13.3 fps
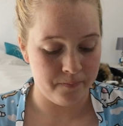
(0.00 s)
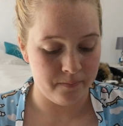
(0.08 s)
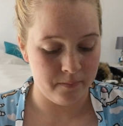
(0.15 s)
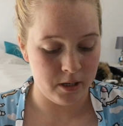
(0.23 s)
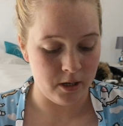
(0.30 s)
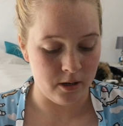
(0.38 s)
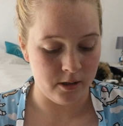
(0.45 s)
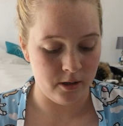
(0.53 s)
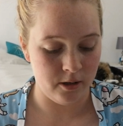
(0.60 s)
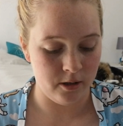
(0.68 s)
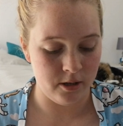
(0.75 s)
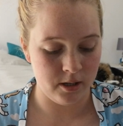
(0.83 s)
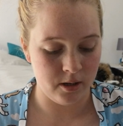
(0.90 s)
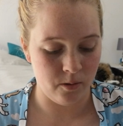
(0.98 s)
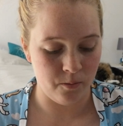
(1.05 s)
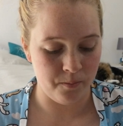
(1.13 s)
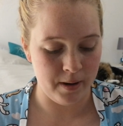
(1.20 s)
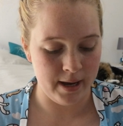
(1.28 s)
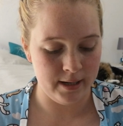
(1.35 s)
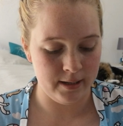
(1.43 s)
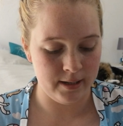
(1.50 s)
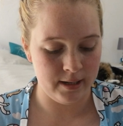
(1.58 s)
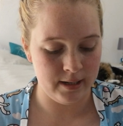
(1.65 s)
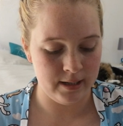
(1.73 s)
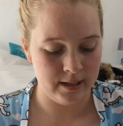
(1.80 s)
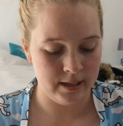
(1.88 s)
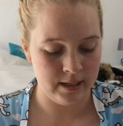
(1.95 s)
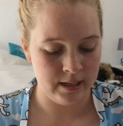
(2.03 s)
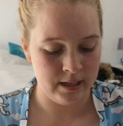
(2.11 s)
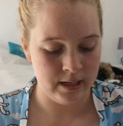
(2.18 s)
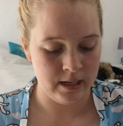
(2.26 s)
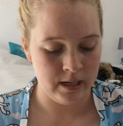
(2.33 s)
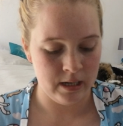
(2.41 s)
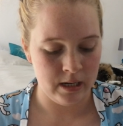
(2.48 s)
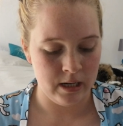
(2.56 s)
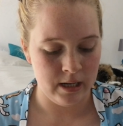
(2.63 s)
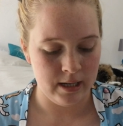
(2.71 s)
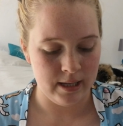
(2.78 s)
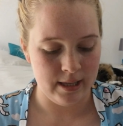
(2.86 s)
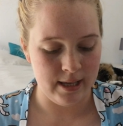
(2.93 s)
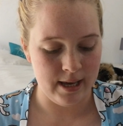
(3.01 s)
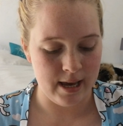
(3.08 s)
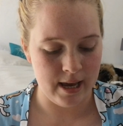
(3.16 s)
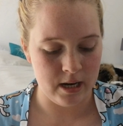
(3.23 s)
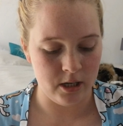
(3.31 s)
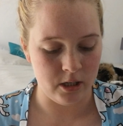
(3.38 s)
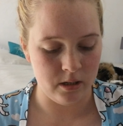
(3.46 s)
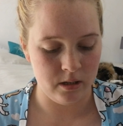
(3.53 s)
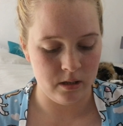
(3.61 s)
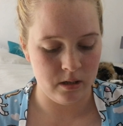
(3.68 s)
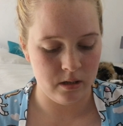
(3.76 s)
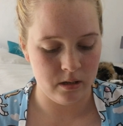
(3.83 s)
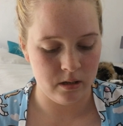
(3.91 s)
But yeah, so you just go and paint the edges